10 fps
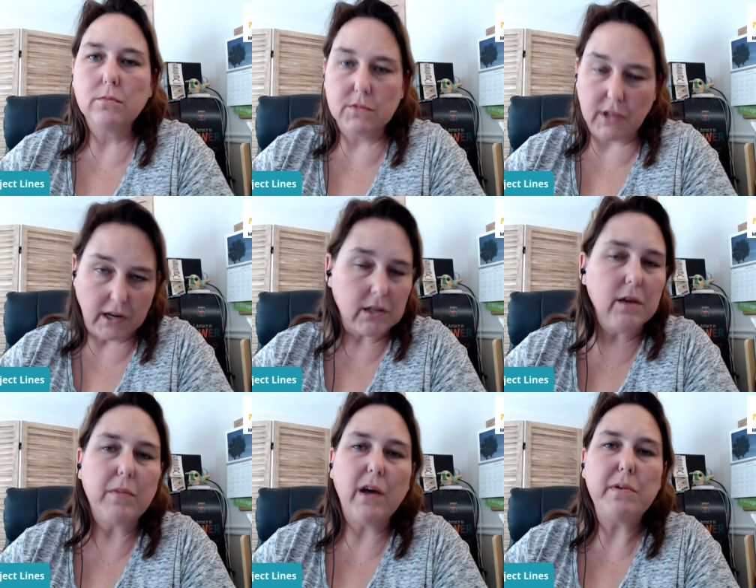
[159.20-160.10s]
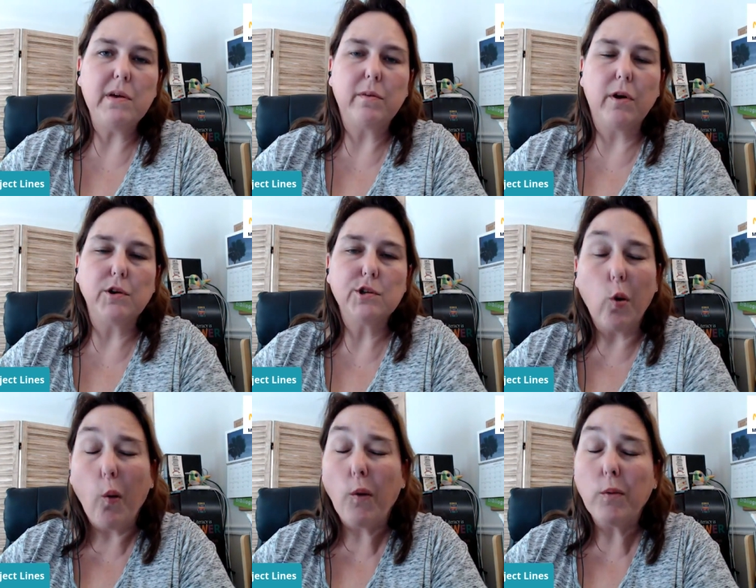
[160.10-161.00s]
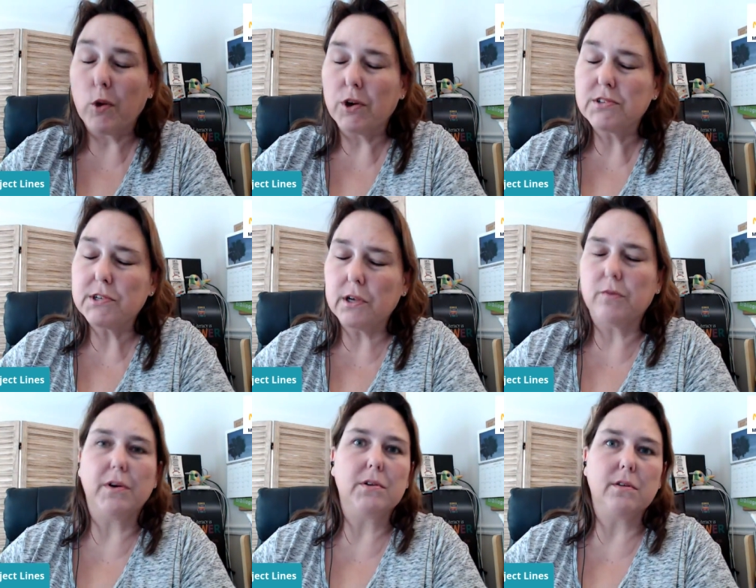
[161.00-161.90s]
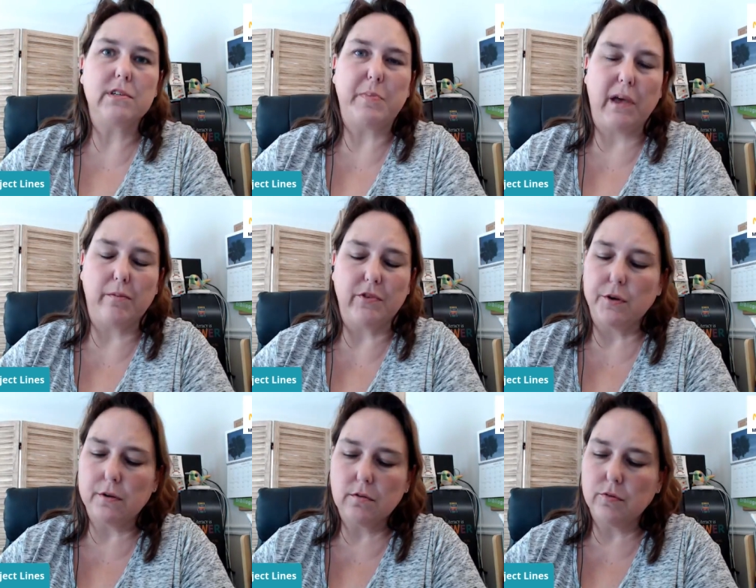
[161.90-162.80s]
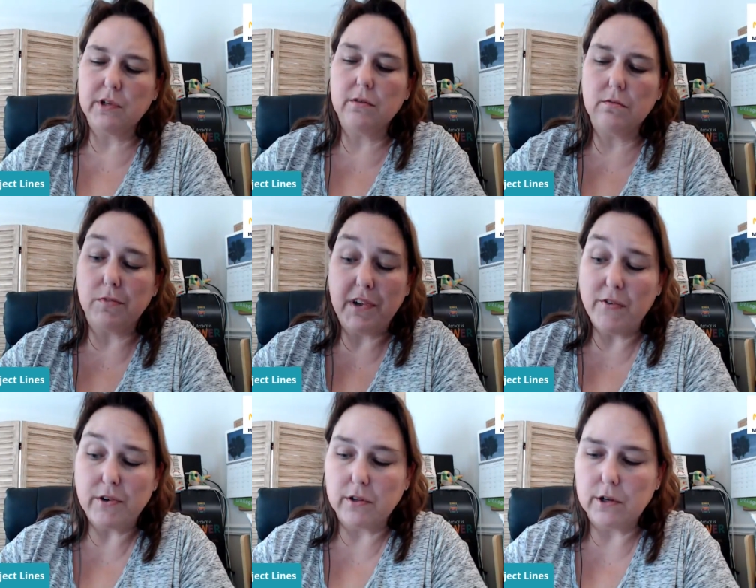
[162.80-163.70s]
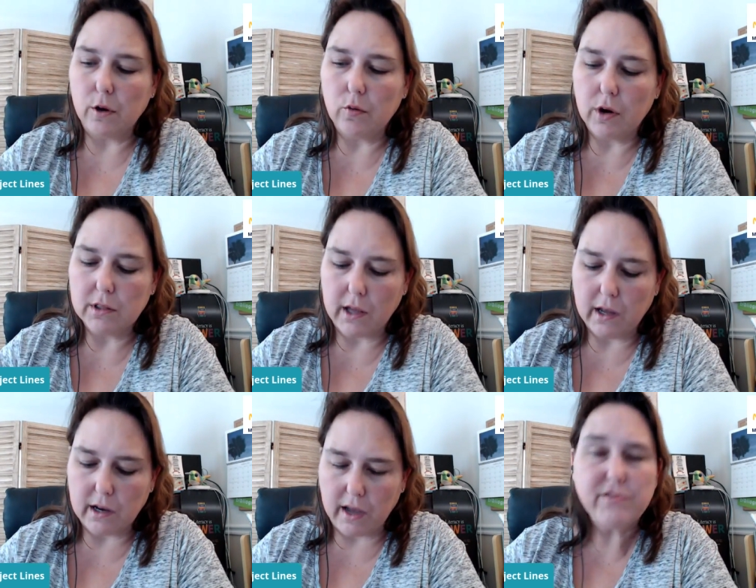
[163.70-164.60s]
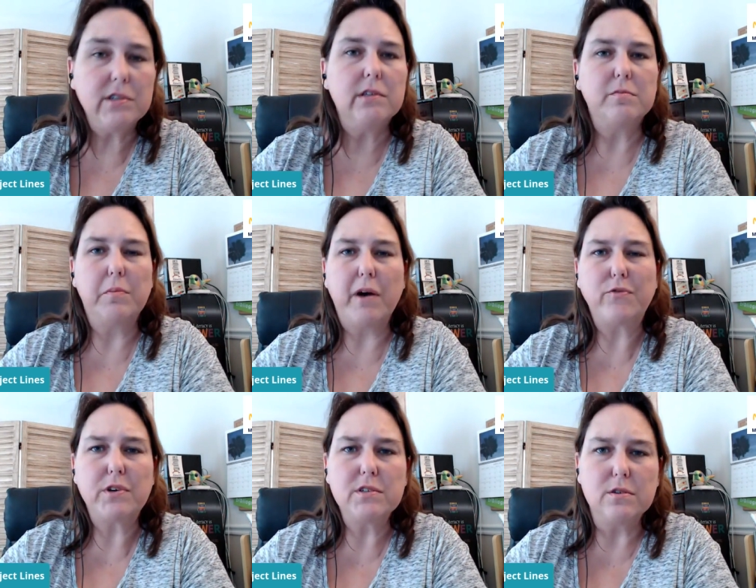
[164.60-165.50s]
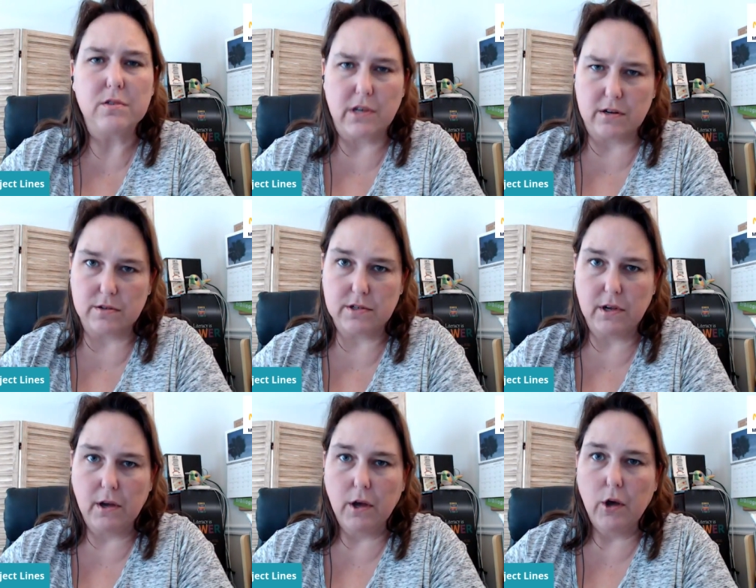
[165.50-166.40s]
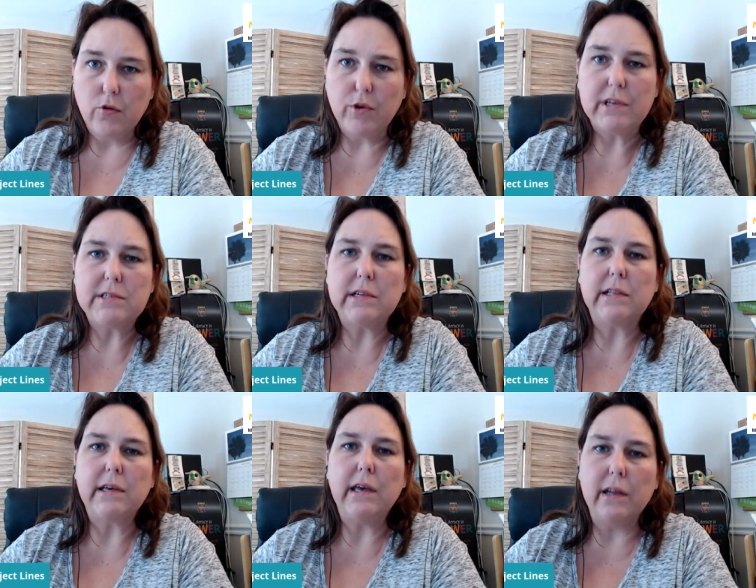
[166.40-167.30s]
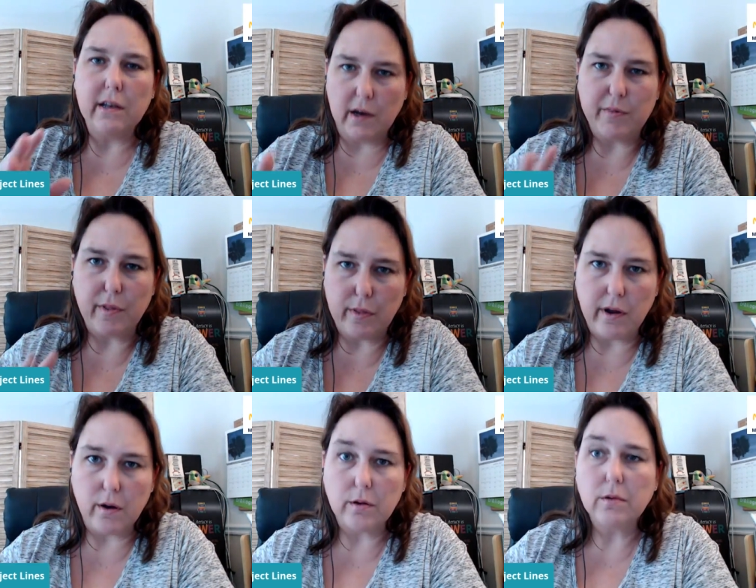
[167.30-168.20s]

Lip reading: Technically, it might be a promotion, or worse, it went to the spam folder. We definitely don't want that, and I've seen some of my friends' newsletters recently end up there.